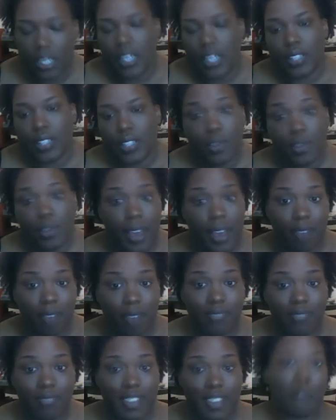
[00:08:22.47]
So yeah,
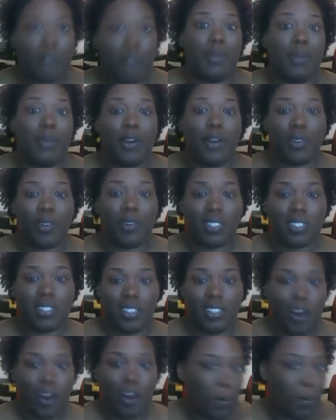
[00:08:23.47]
that was my corset.
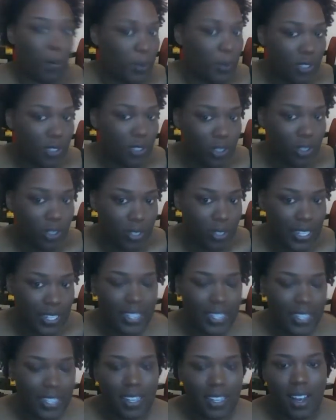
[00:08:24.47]
I hope you
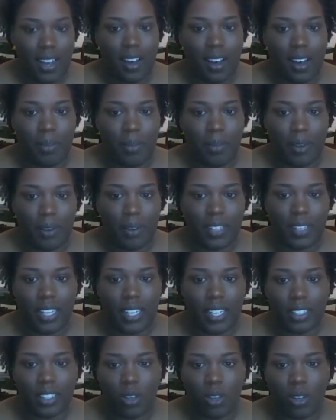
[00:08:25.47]
enjoyed. I really
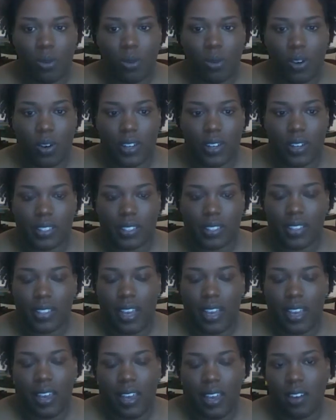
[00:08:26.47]
like the course,
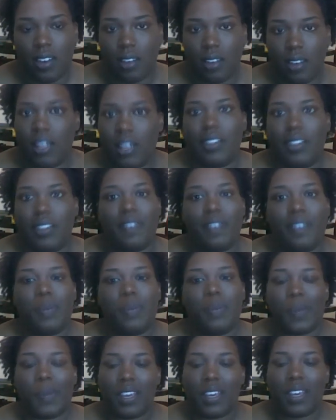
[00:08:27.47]
and I'll definitely be
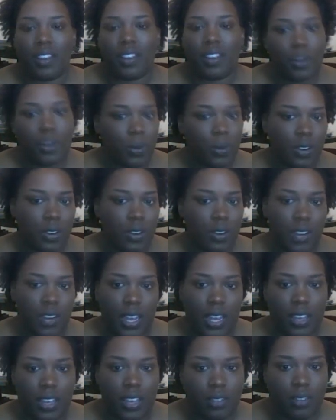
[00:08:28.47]
making another one,
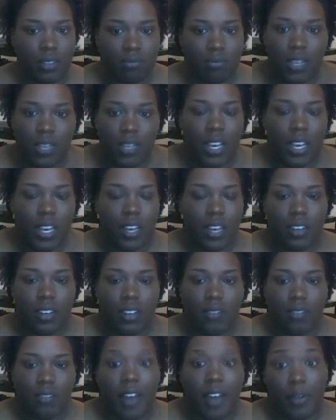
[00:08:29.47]
and
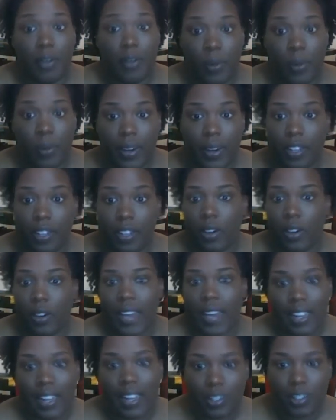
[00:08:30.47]
I don't know when. You know, I
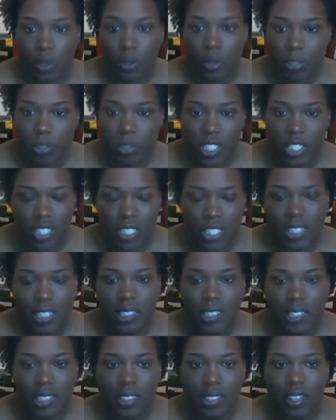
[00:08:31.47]
got a sewing
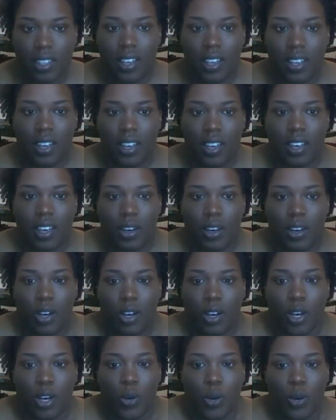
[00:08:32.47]
machine.
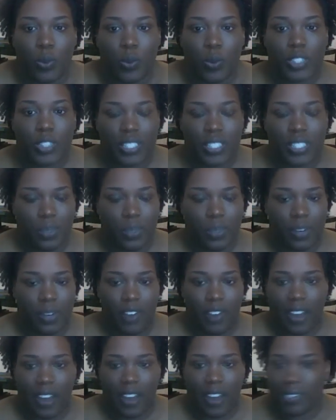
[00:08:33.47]
We'll just see whenever
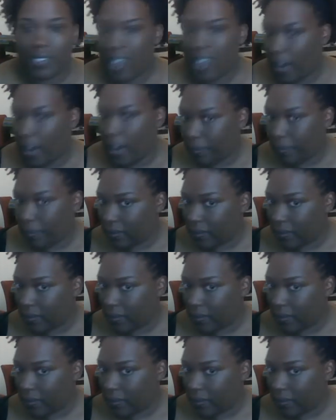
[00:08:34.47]
I have time.